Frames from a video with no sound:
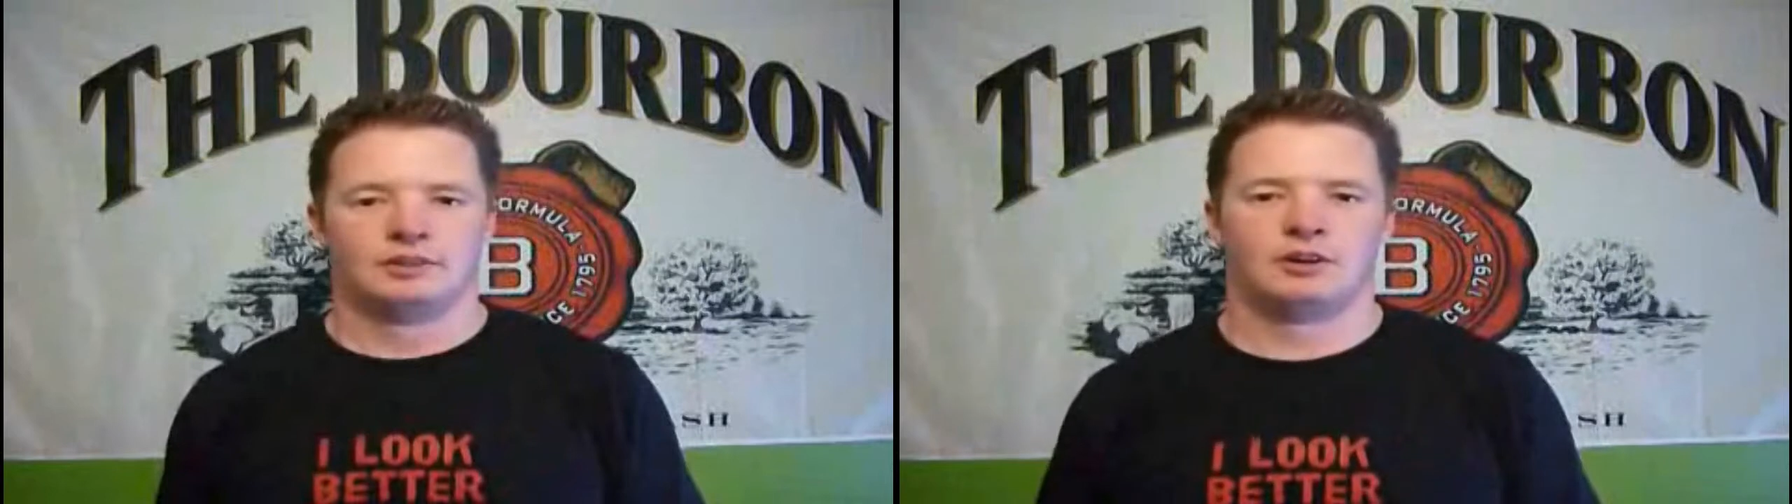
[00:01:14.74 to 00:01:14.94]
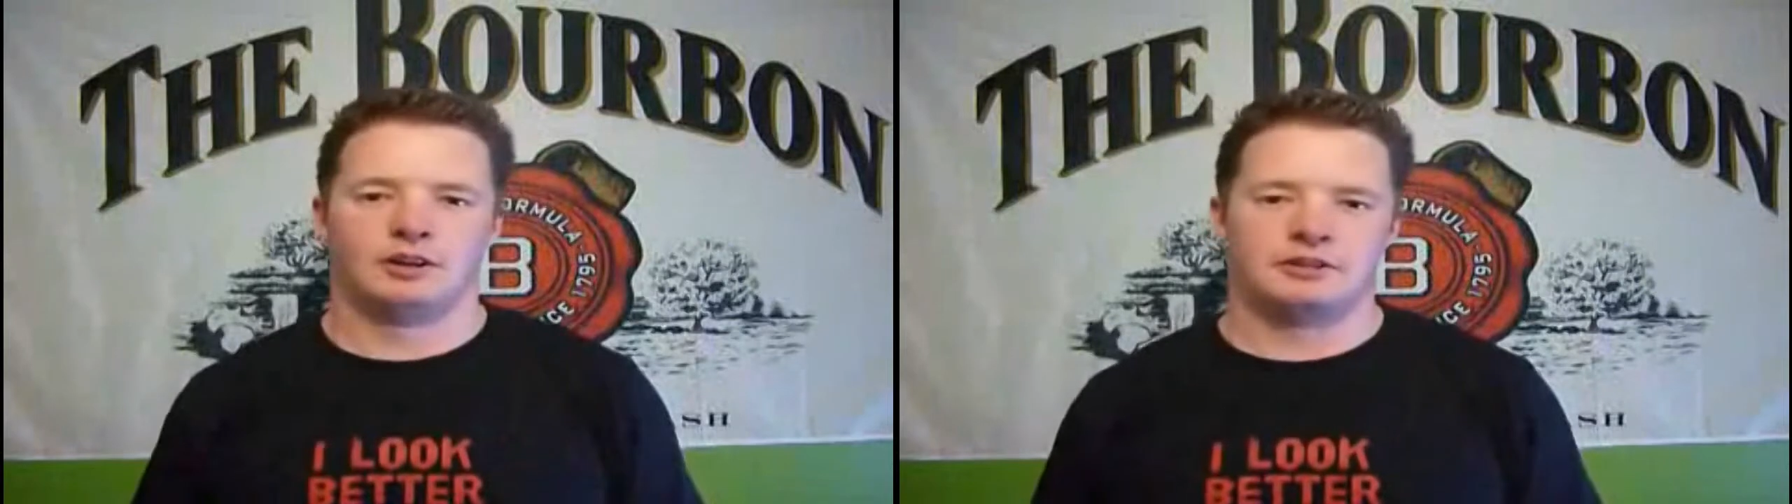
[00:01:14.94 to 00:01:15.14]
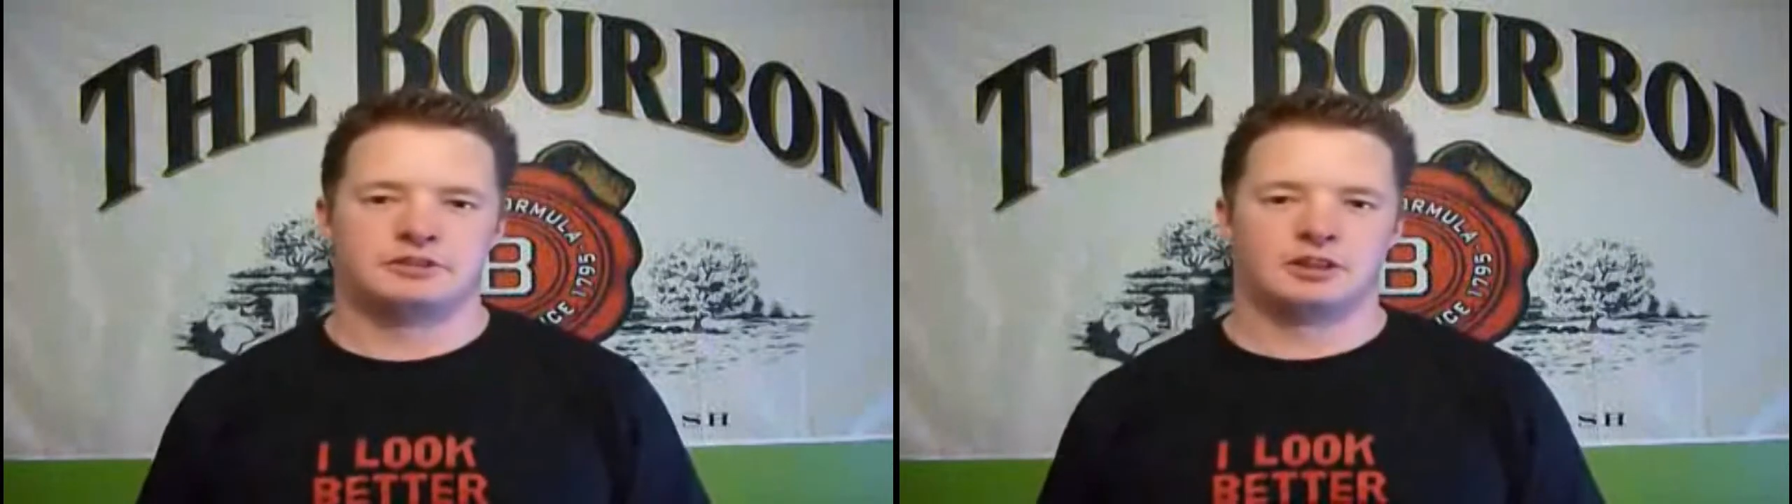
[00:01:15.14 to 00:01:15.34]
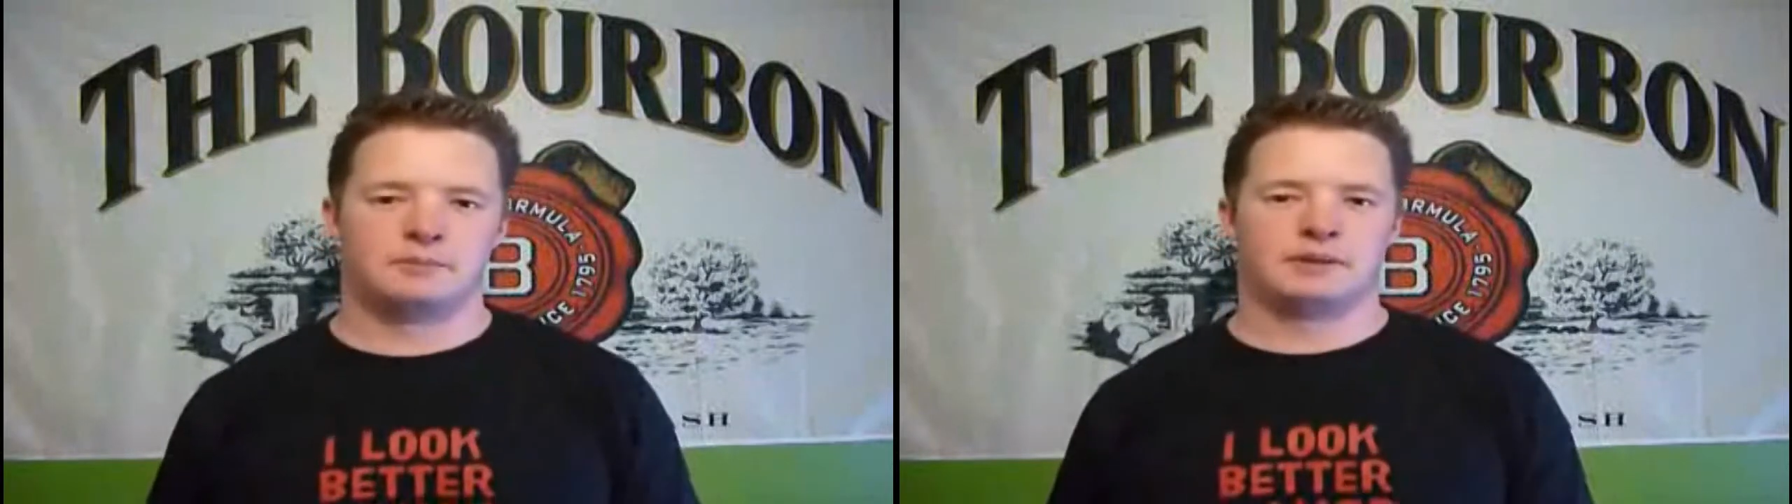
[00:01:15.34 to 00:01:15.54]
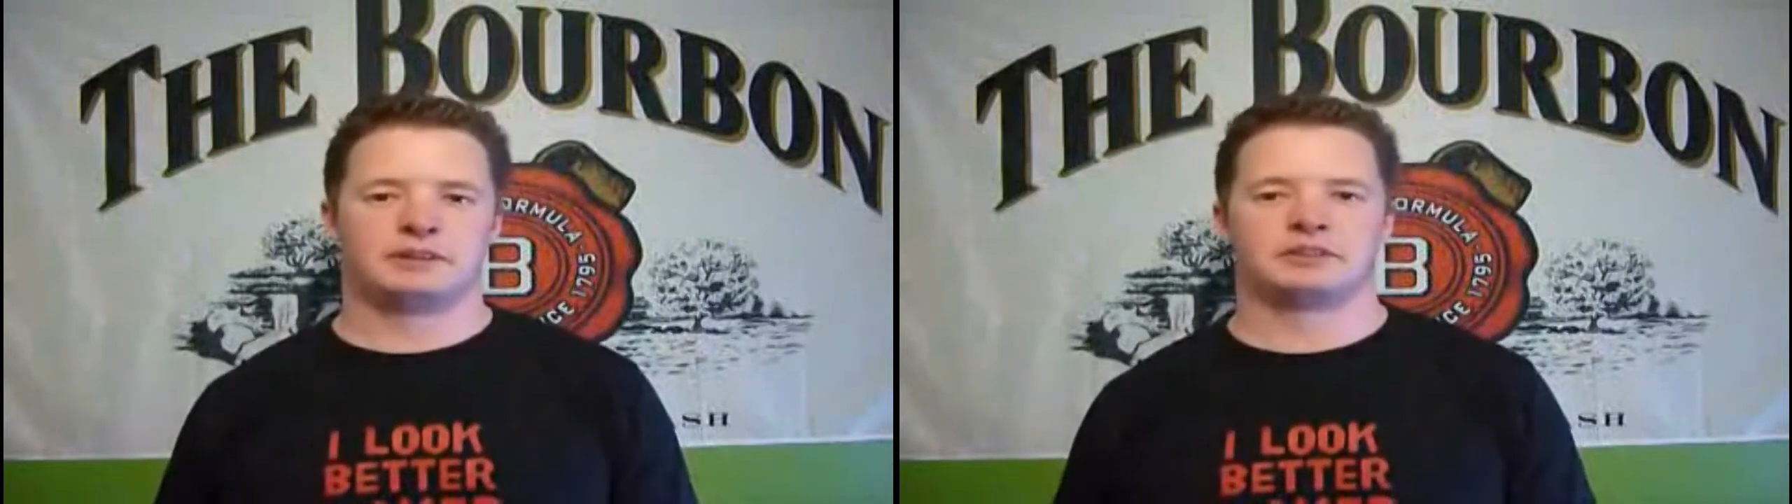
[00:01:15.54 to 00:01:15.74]
Alright, so I
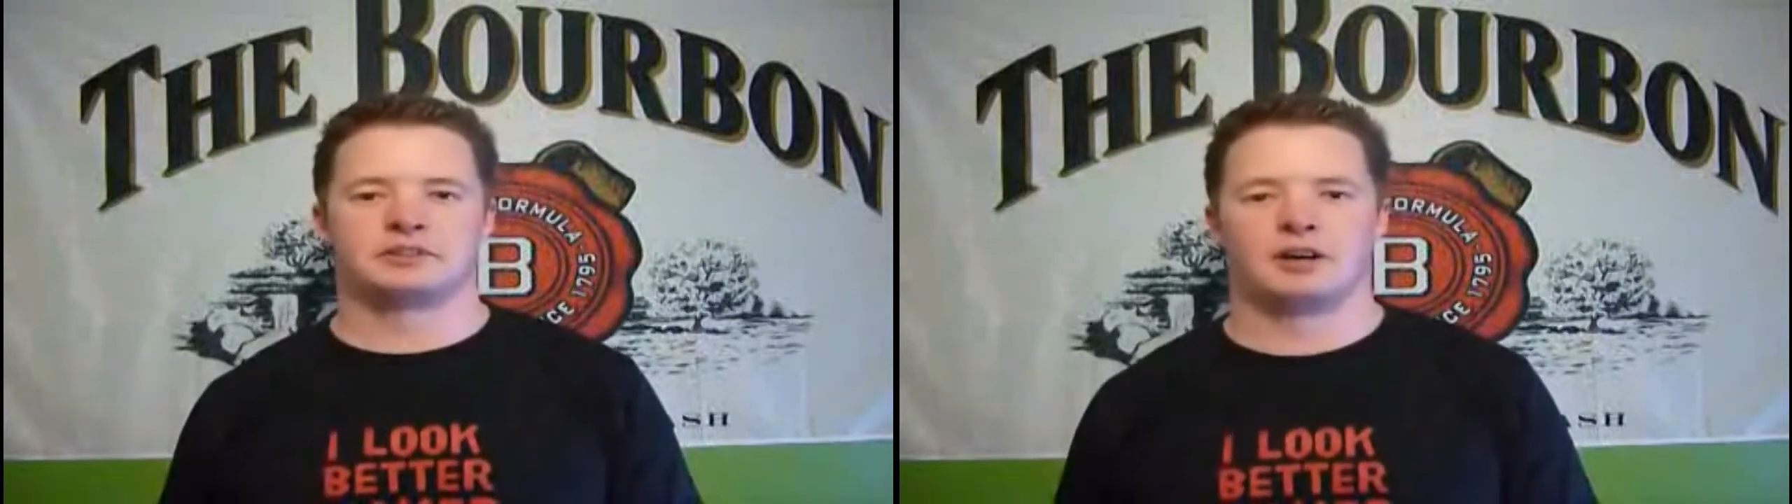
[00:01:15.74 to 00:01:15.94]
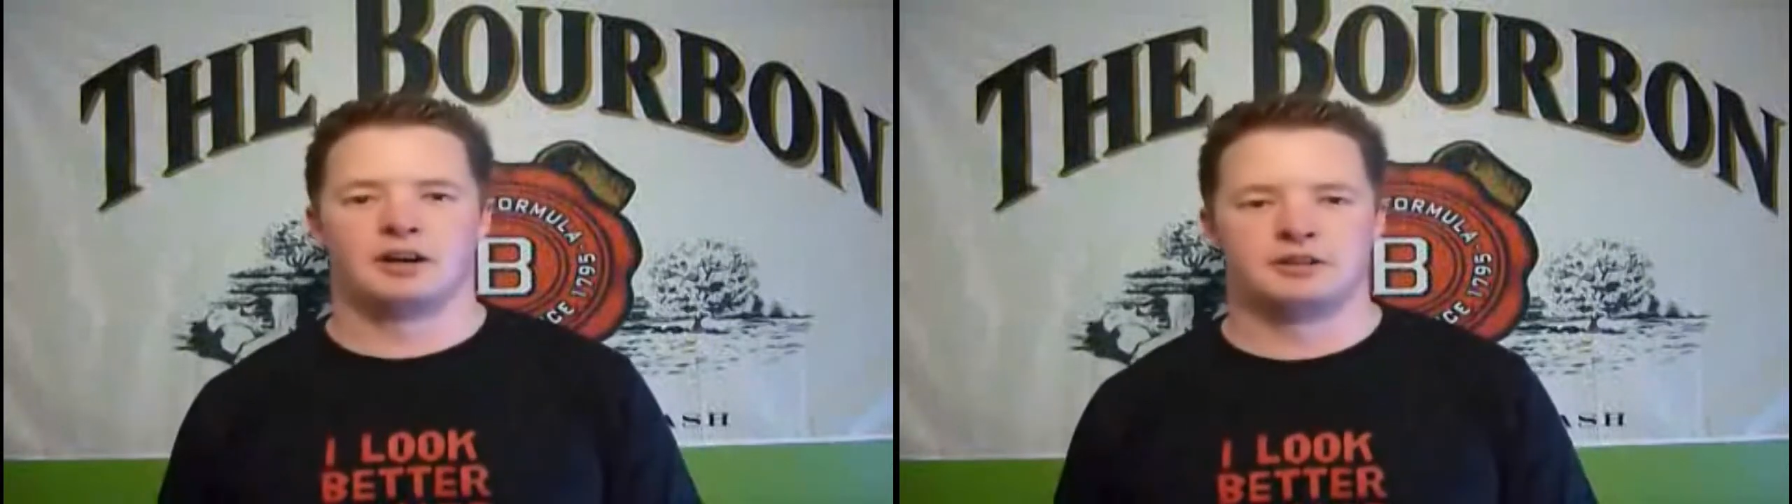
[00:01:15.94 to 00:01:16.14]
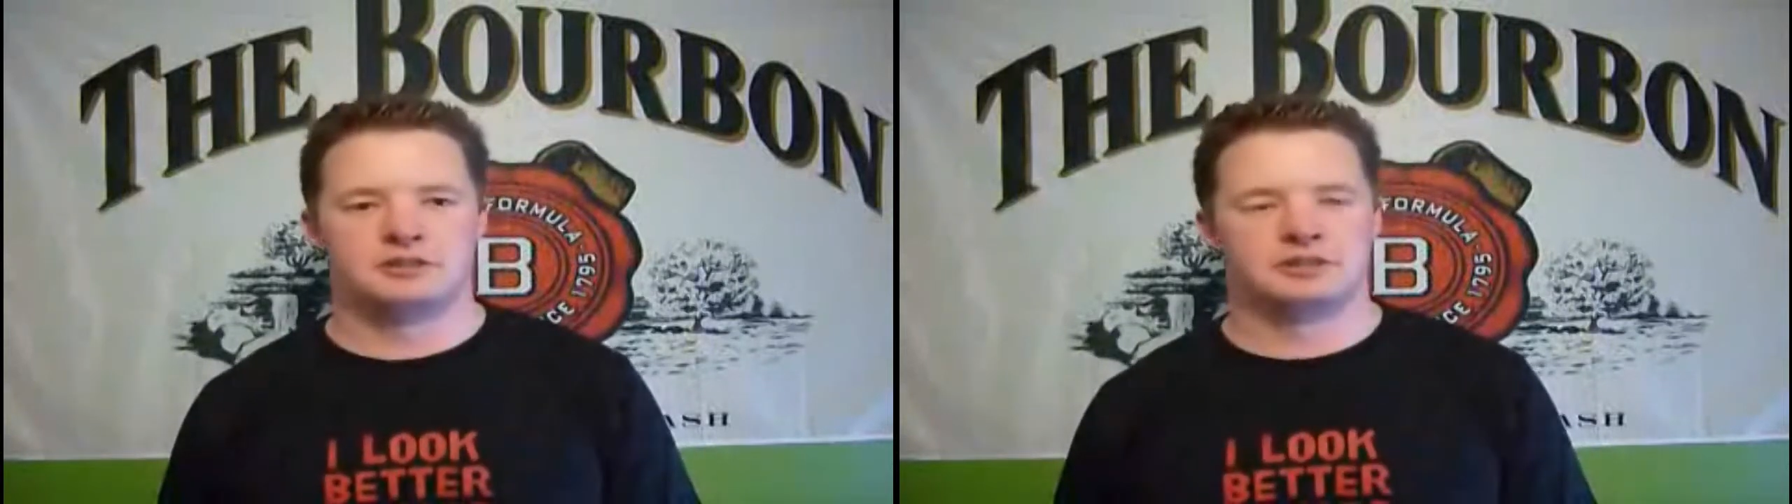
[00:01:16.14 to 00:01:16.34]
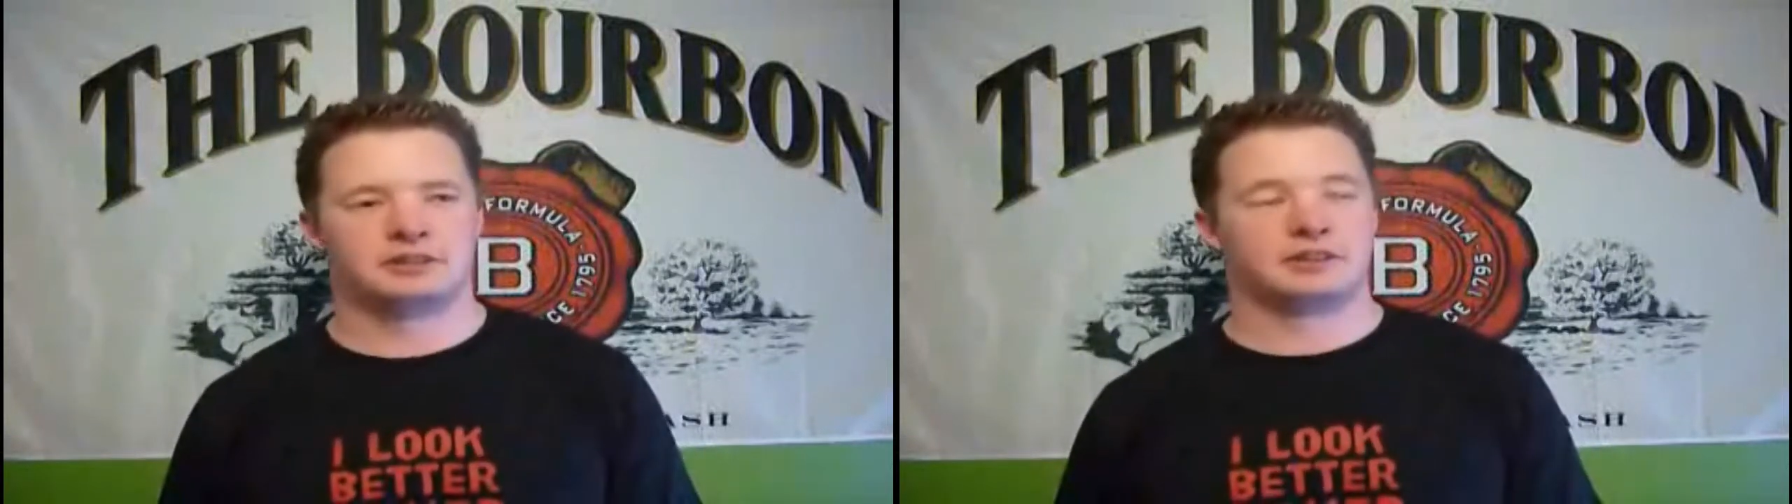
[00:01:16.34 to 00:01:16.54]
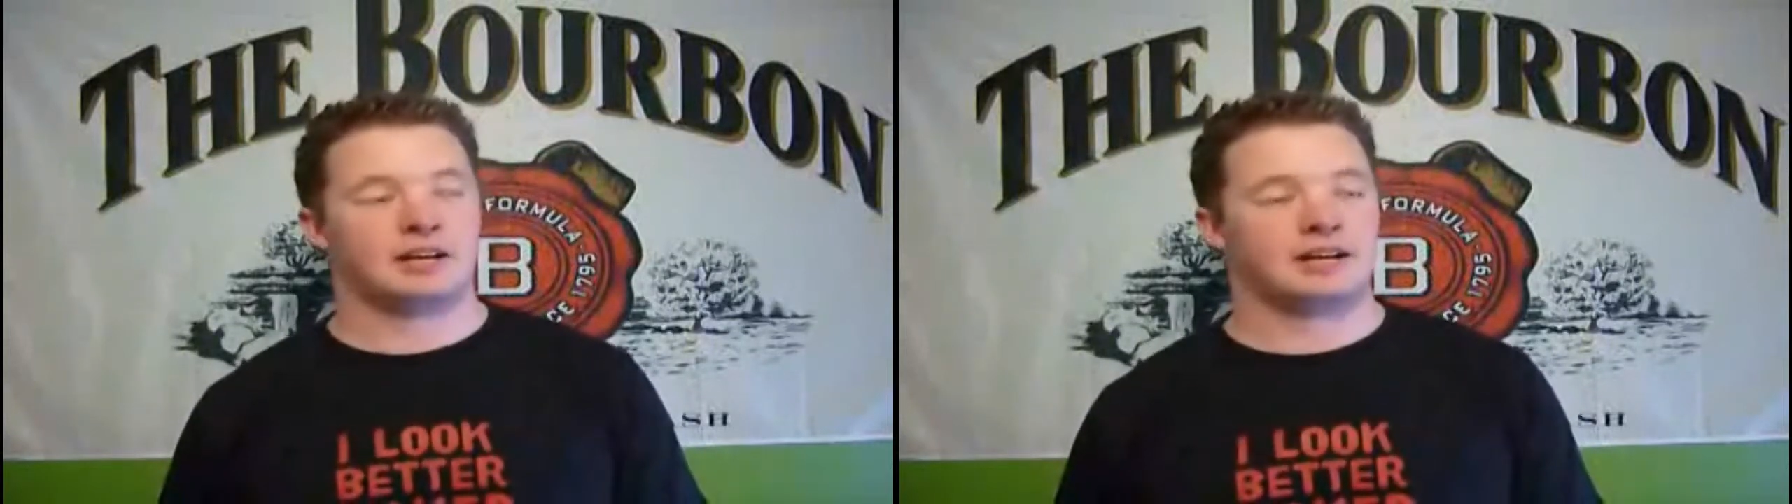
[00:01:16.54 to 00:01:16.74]
bet this guy is
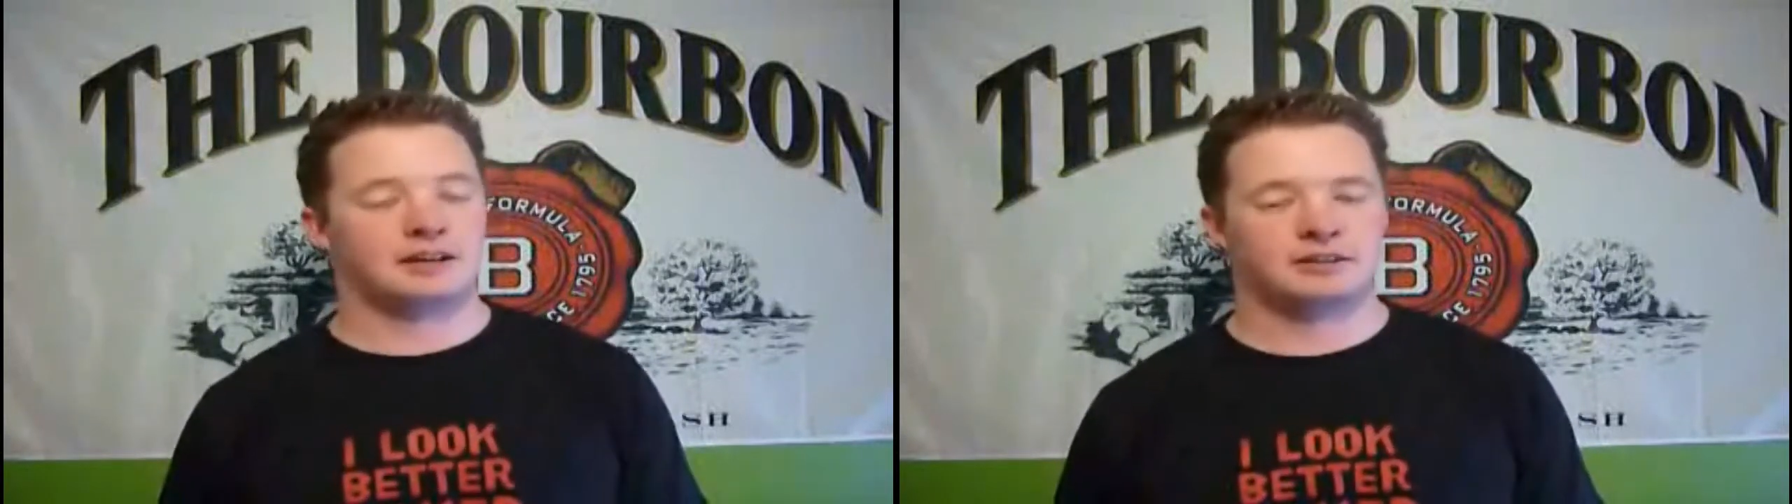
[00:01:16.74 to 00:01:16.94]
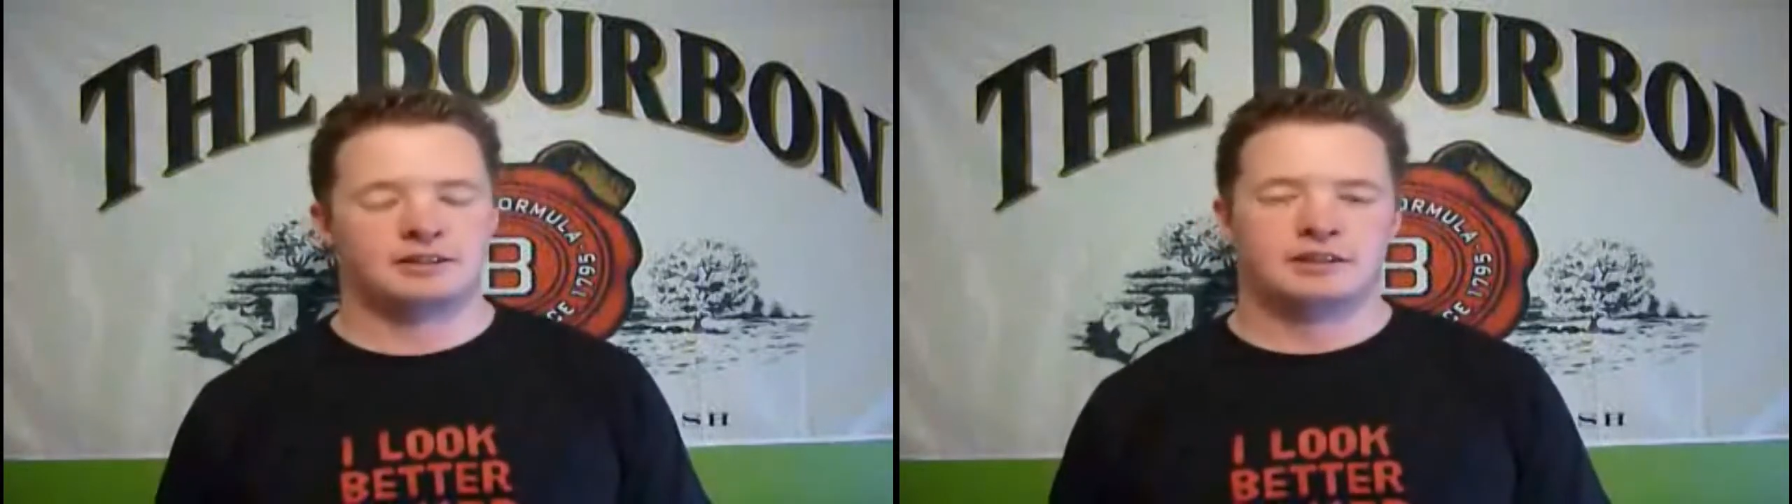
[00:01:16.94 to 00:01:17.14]
thinking now,